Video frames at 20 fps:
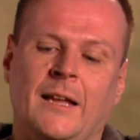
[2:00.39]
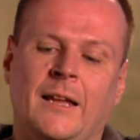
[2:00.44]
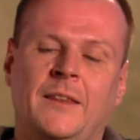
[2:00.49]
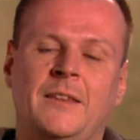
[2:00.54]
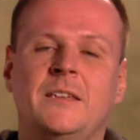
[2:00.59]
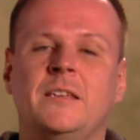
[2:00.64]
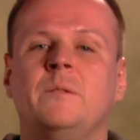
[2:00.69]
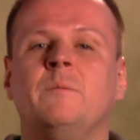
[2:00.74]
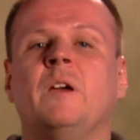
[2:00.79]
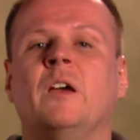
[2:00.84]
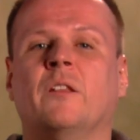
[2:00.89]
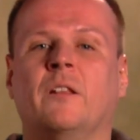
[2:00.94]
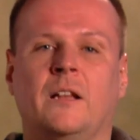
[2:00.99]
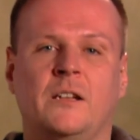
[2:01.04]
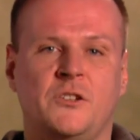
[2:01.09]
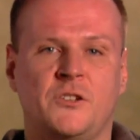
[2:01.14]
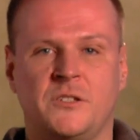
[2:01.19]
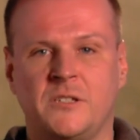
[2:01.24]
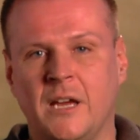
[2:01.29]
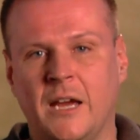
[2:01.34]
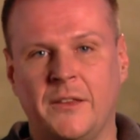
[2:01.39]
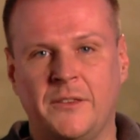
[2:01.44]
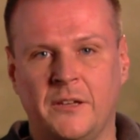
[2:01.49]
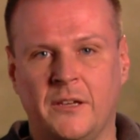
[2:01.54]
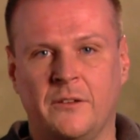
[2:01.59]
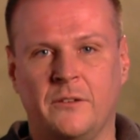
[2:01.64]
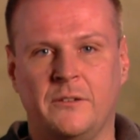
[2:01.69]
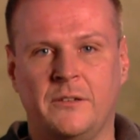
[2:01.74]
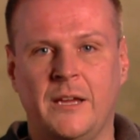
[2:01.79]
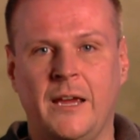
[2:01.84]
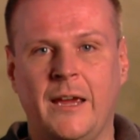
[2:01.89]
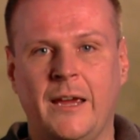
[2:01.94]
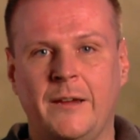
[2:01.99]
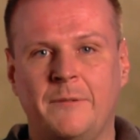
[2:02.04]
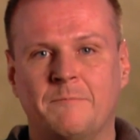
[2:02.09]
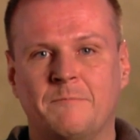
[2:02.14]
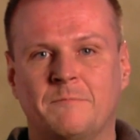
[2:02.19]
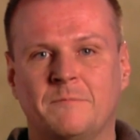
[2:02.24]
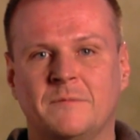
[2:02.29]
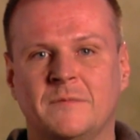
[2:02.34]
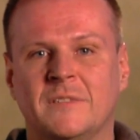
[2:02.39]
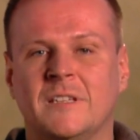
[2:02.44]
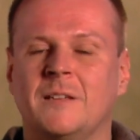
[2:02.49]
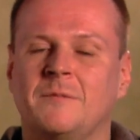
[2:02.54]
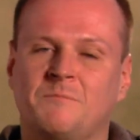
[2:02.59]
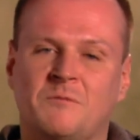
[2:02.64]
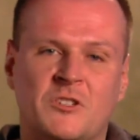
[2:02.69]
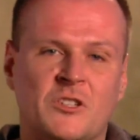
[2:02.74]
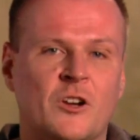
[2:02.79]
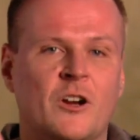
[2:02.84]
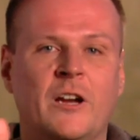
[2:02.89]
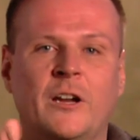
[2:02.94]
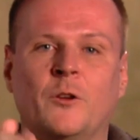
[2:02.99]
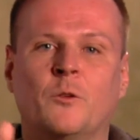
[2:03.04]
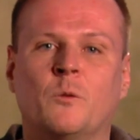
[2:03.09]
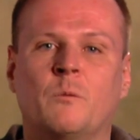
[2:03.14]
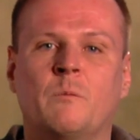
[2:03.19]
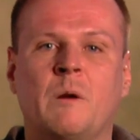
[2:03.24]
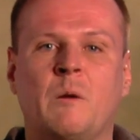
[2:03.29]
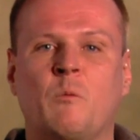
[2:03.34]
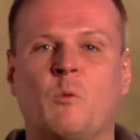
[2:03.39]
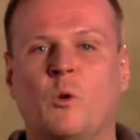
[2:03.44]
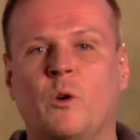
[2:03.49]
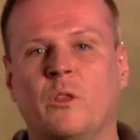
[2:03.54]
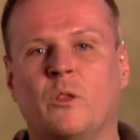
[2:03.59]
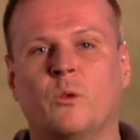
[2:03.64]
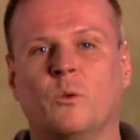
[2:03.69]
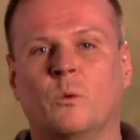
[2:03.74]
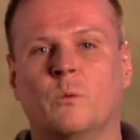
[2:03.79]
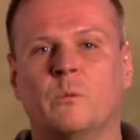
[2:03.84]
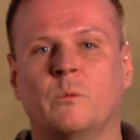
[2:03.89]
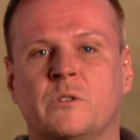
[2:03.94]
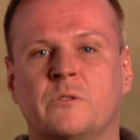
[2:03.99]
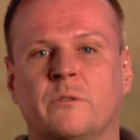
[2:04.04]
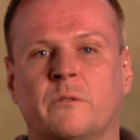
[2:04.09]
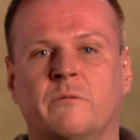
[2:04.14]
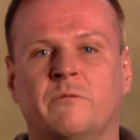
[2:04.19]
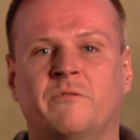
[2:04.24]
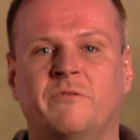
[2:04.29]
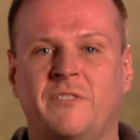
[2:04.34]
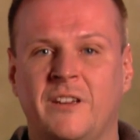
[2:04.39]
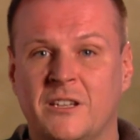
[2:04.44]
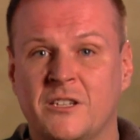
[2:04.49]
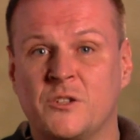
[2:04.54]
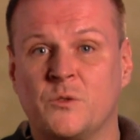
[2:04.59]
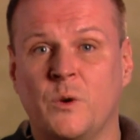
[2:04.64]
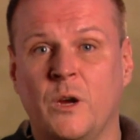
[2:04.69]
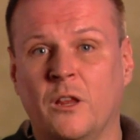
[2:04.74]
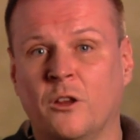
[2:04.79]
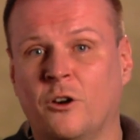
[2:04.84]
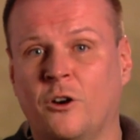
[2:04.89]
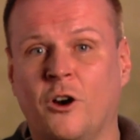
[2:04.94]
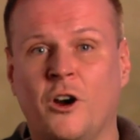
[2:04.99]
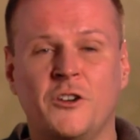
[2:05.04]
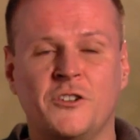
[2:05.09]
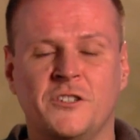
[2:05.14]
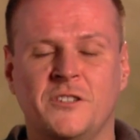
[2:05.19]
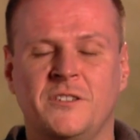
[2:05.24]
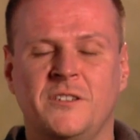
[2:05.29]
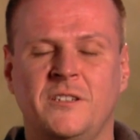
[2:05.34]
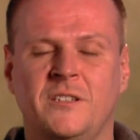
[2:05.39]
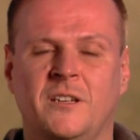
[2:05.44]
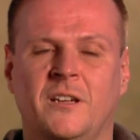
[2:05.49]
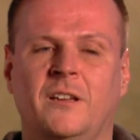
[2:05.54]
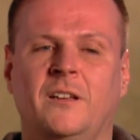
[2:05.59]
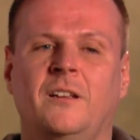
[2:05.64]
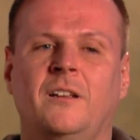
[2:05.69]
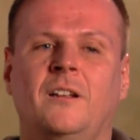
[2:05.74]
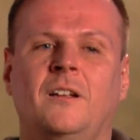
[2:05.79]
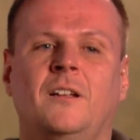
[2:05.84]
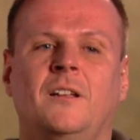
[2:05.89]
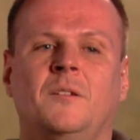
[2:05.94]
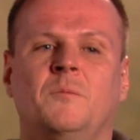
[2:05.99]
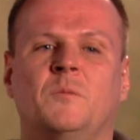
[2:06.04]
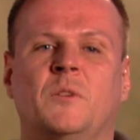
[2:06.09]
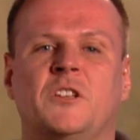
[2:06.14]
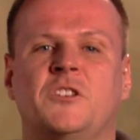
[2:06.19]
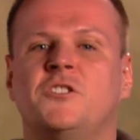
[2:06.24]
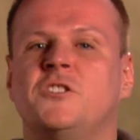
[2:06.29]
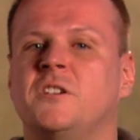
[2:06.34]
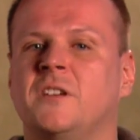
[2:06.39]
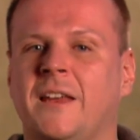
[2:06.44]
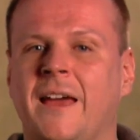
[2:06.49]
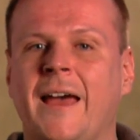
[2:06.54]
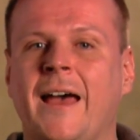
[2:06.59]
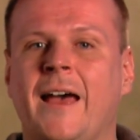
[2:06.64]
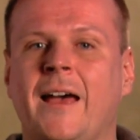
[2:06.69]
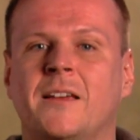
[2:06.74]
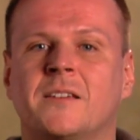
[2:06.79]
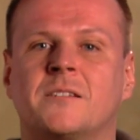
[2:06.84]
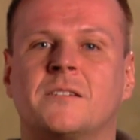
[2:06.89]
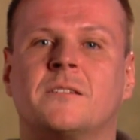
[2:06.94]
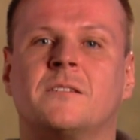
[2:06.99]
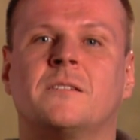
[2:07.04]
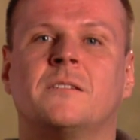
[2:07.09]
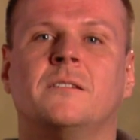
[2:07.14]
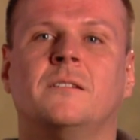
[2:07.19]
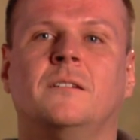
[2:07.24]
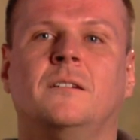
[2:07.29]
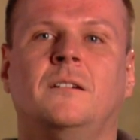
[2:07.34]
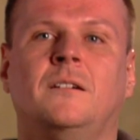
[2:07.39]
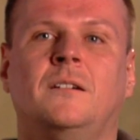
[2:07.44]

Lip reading: And the email that I just got the other day, I'm sorry, I don't remember whether the was from Venezuela or Argentina, but she had asked,